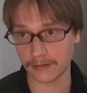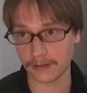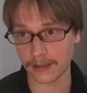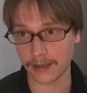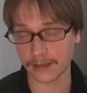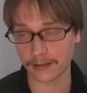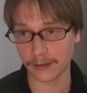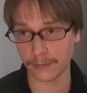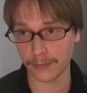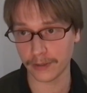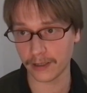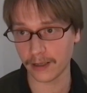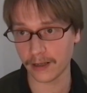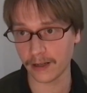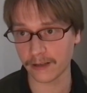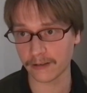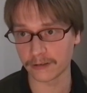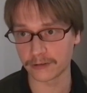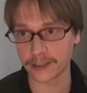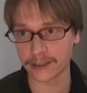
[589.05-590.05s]
at the
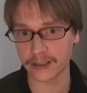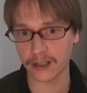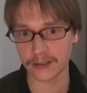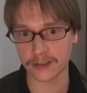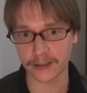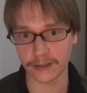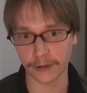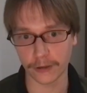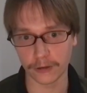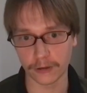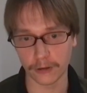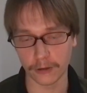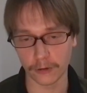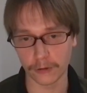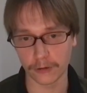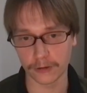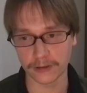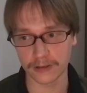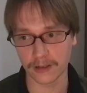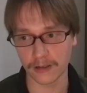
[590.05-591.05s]
beginning, the results are going
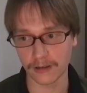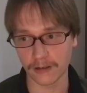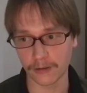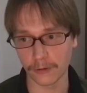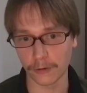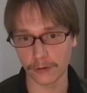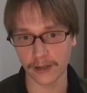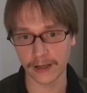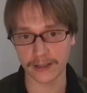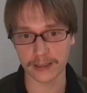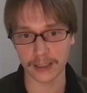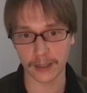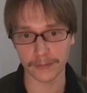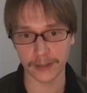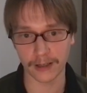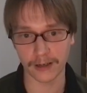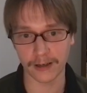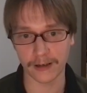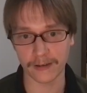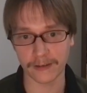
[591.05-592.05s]
to look like
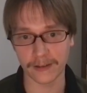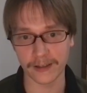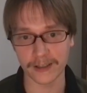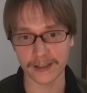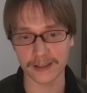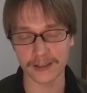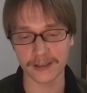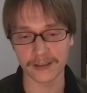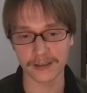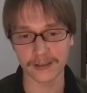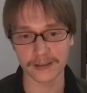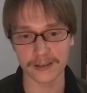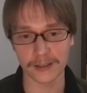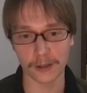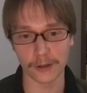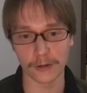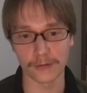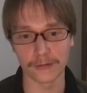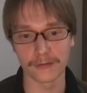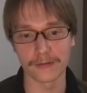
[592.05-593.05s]
something like this.
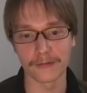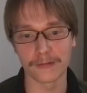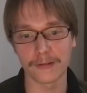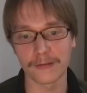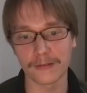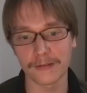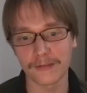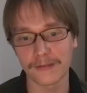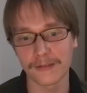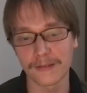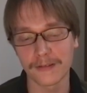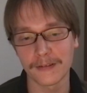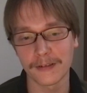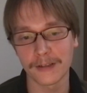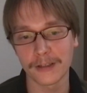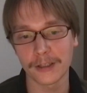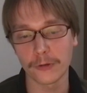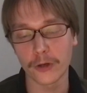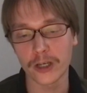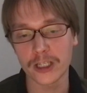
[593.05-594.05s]
So
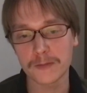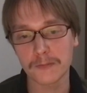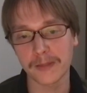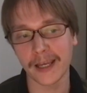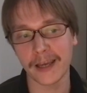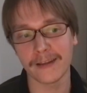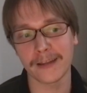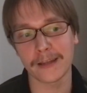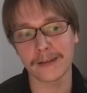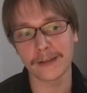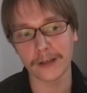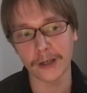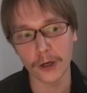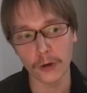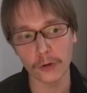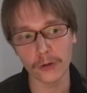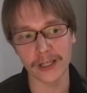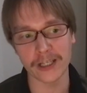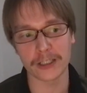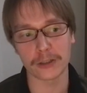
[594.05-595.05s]
you explain that the
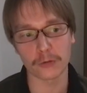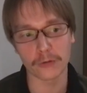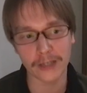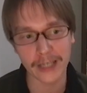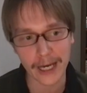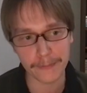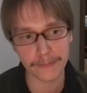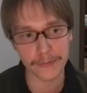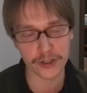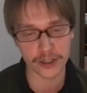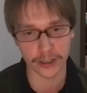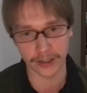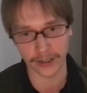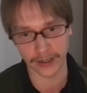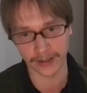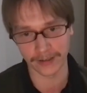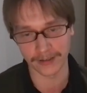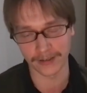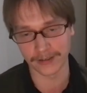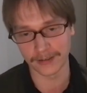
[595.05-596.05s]
goal is to
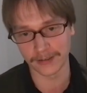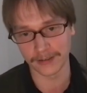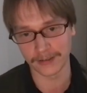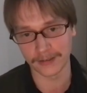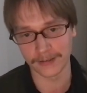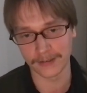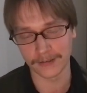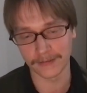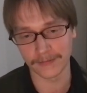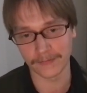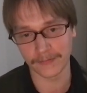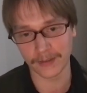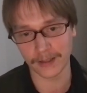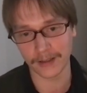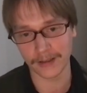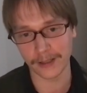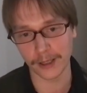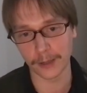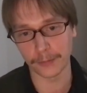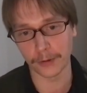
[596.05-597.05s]
capture
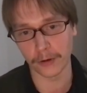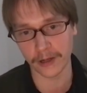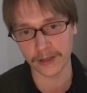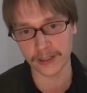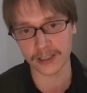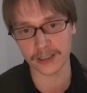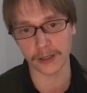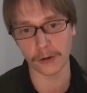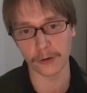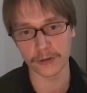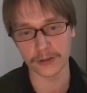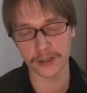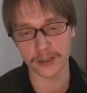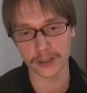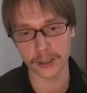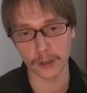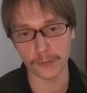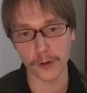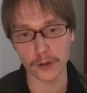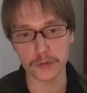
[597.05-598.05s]
the opponent's stones.
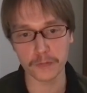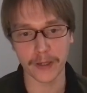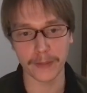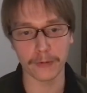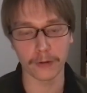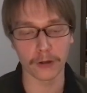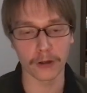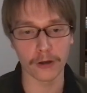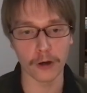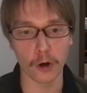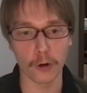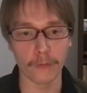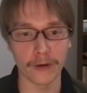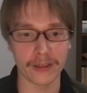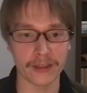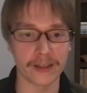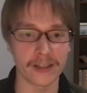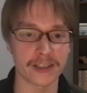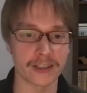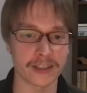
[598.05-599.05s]
So most people will go
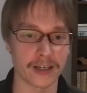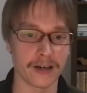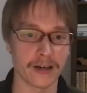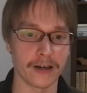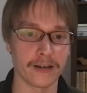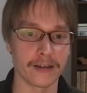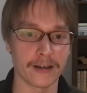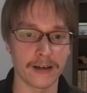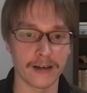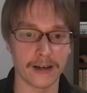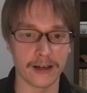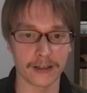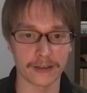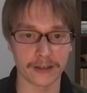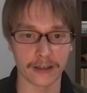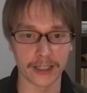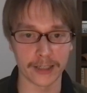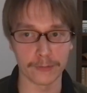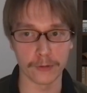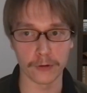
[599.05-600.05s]
with this
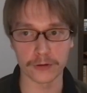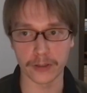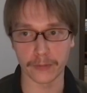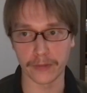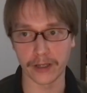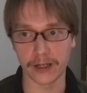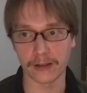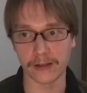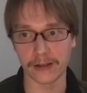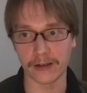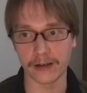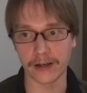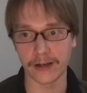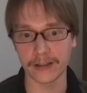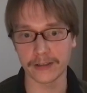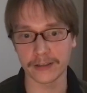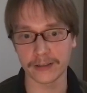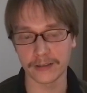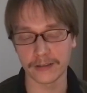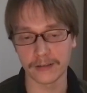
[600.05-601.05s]
Atari moves immediately,
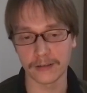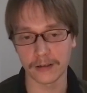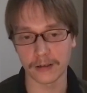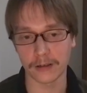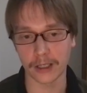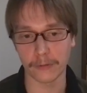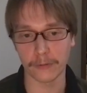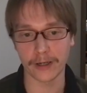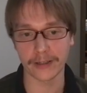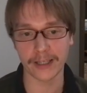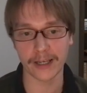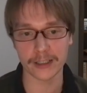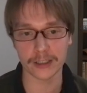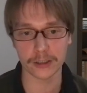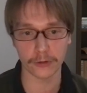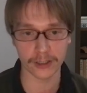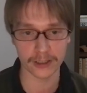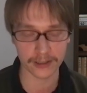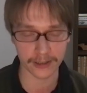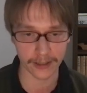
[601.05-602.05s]
right? Okay, white has
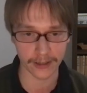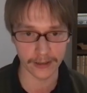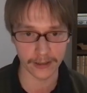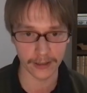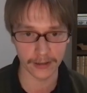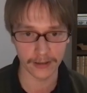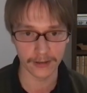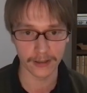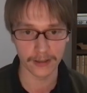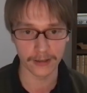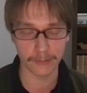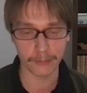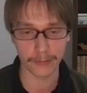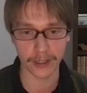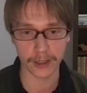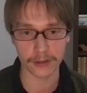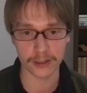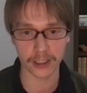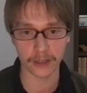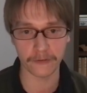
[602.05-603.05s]
to extend,
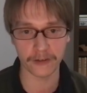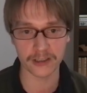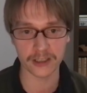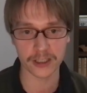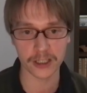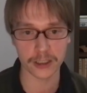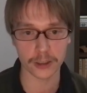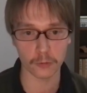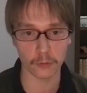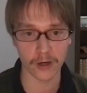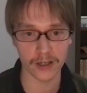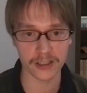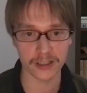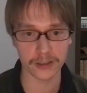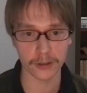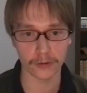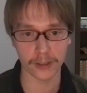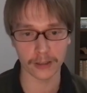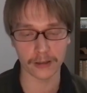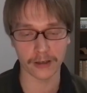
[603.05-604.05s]
because if it's just one
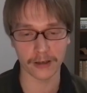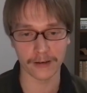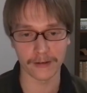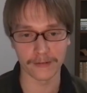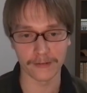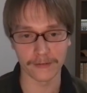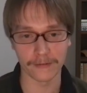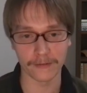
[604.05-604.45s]
stone that